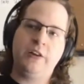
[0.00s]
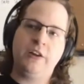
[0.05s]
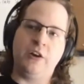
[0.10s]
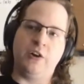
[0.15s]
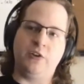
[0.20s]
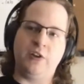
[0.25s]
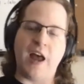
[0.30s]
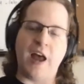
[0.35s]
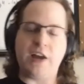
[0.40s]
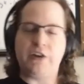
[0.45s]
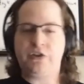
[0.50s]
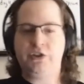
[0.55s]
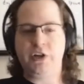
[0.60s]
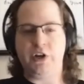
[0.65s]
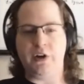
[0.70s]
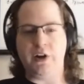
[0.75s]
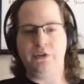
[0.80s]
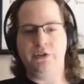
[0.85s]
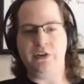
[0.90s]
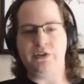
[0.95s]
you know, last
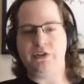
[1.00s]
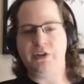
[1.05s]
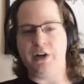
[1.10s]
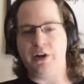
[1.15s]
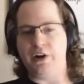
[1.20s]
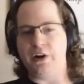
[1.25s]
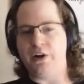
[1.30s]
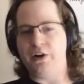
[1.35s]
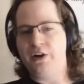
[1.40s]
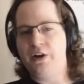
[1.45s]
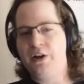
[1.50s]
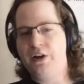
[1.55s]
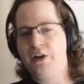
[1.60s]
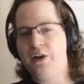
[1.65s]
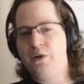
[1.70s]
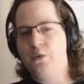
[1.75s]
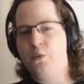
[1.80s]
year and this year,